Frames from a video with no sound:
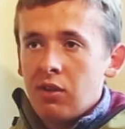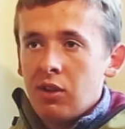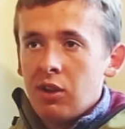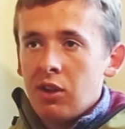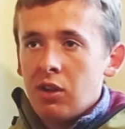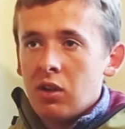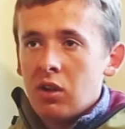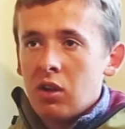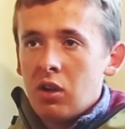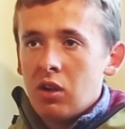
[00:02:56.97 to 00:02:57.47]
for a
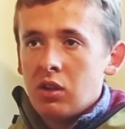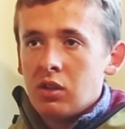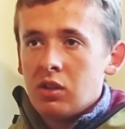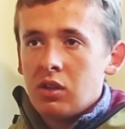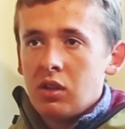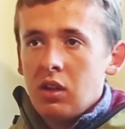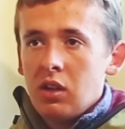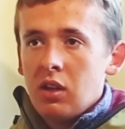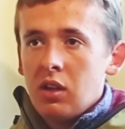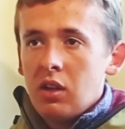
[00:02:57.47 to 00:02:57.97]
young horse,
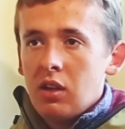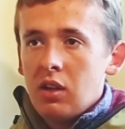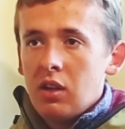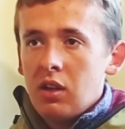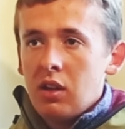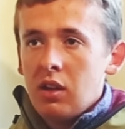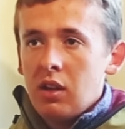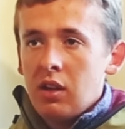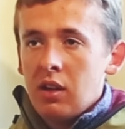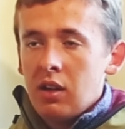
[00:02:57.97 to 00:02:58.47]

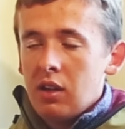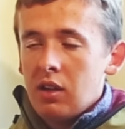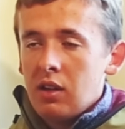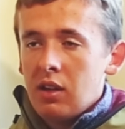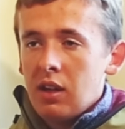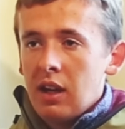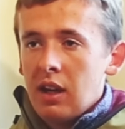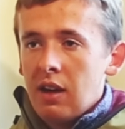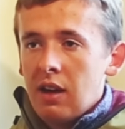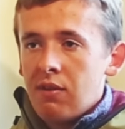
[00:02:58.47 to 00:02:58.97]

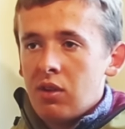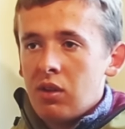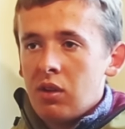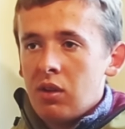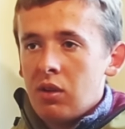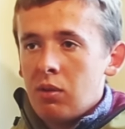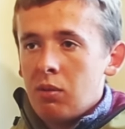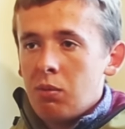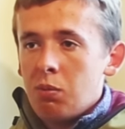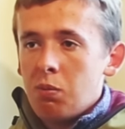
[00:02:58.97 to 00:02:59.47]
they have
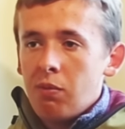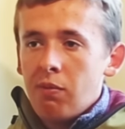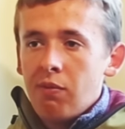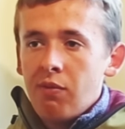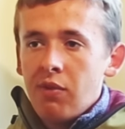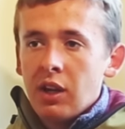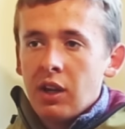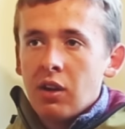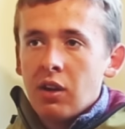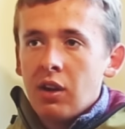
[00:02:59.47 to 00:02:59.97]
to
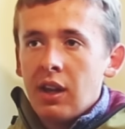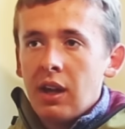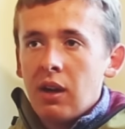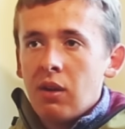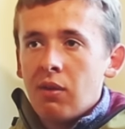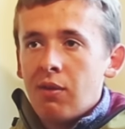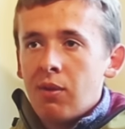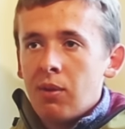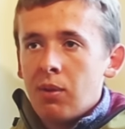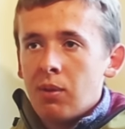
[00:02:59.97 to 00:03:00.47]
figure it
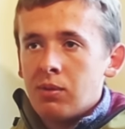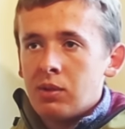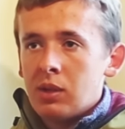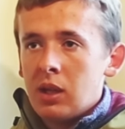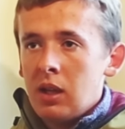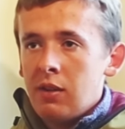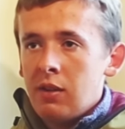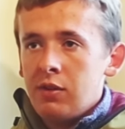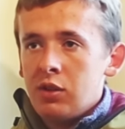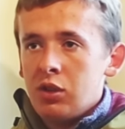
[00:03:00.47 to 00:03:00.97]
out for
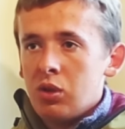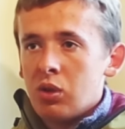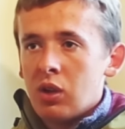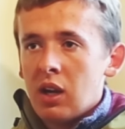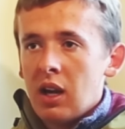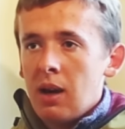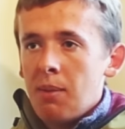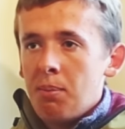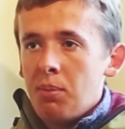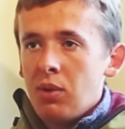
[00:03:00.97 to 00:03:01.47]
themselves. You
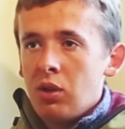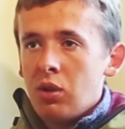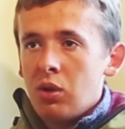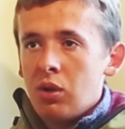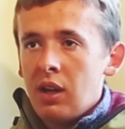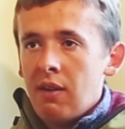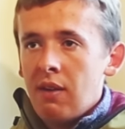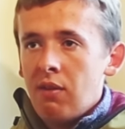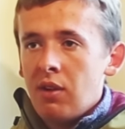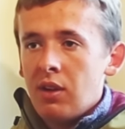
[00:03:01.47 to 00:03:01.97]
can't be
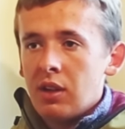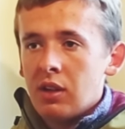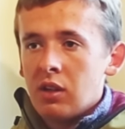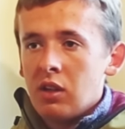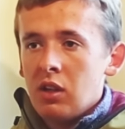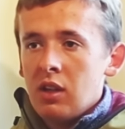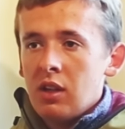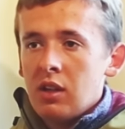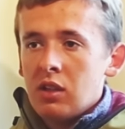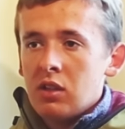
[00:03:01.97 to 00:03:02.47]
doing everything.
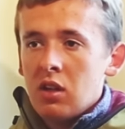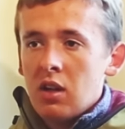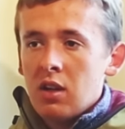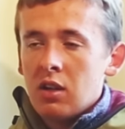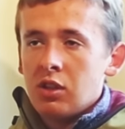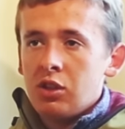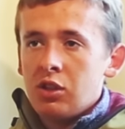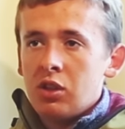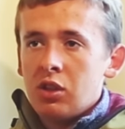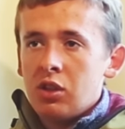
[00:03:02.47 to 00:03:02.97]
As long
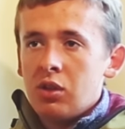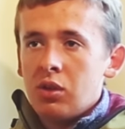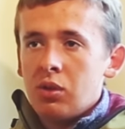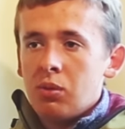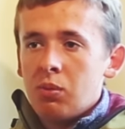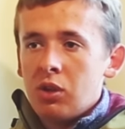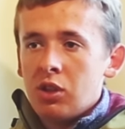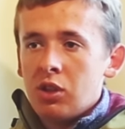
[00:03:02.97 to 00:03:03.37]
as you're doing